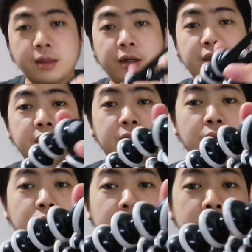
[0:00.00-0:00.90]
There's the
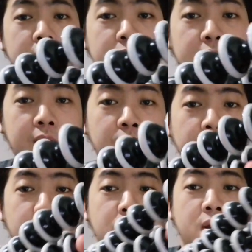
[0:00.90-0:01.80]
screw.
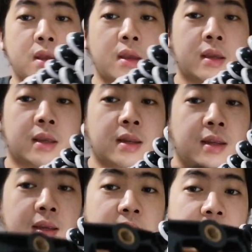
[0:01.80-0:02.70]
So
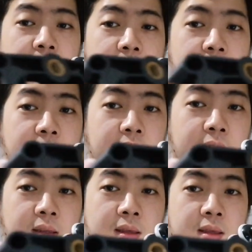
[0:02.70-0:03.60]
kani,
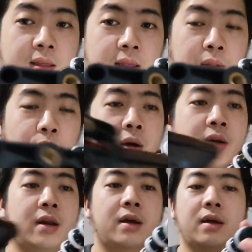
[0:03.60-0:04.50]
that
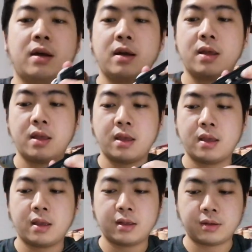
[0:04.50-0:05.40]
one.
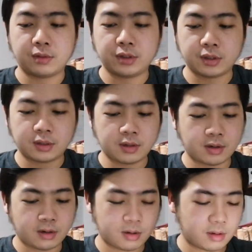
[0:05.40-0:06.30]
Just
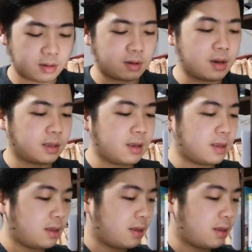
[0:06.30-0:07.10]
connect it.